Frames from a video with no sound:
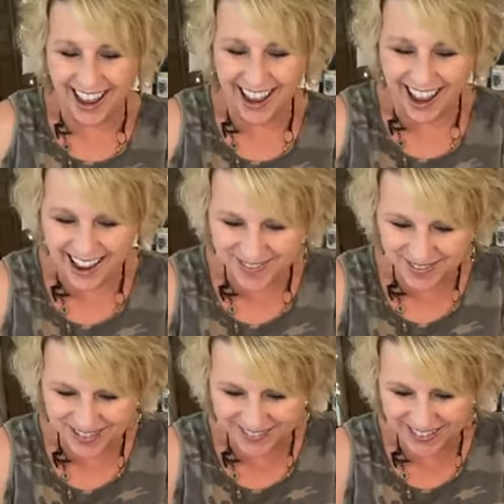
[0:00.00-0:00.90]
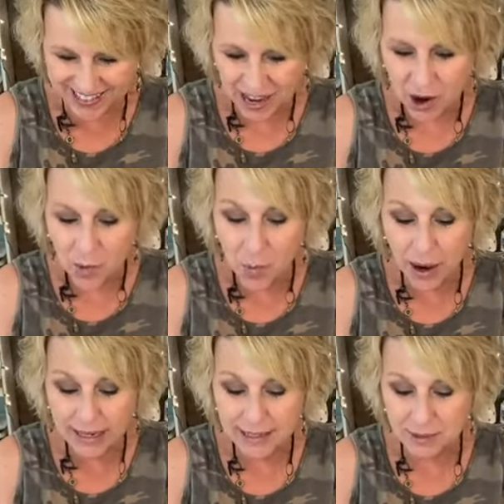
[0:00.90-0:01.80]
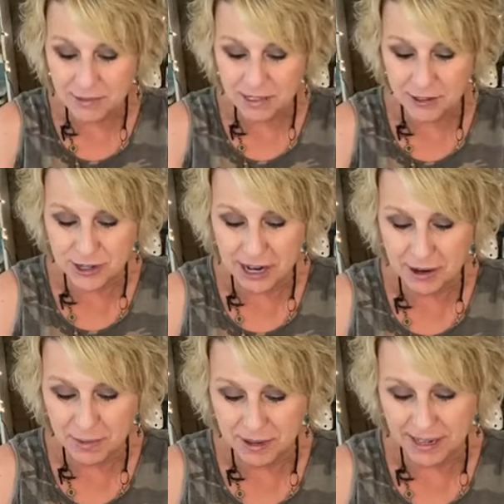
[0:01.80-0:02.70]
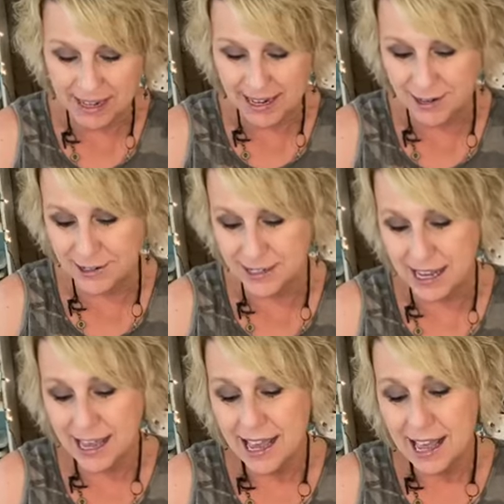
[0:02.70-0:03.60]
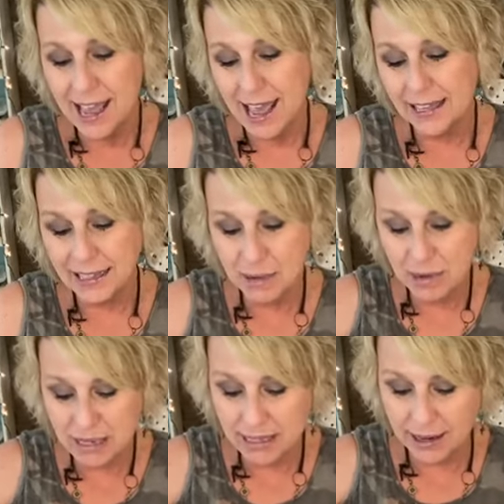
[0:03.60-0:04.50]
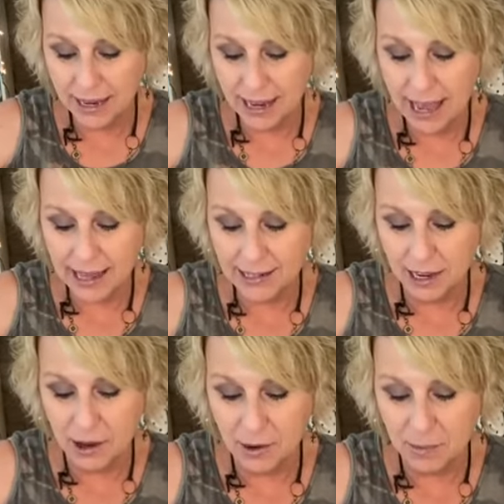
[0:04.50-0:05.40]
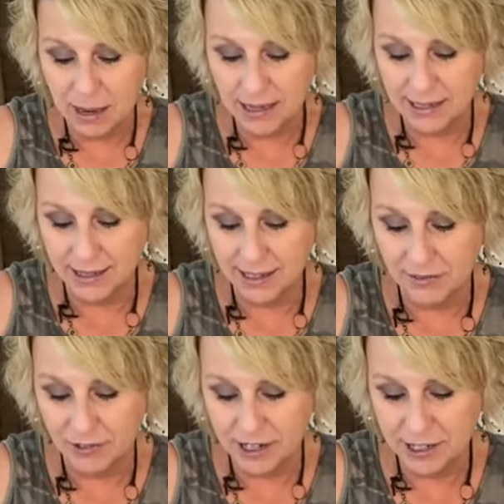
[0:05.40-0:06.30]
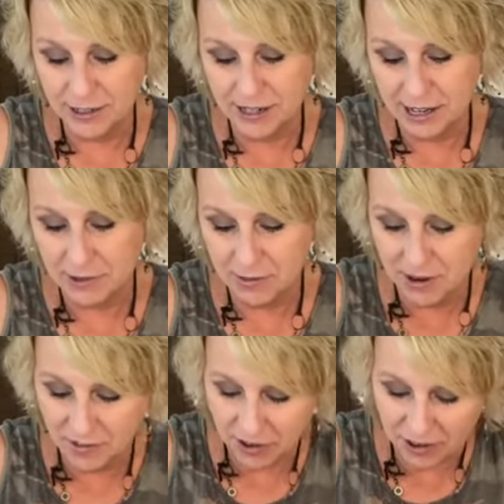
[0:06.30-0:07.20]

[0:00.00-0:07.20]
I'm so excited. Wait till Mr. Taterbug hears. And let me tell he had to go make a delivery to another one of our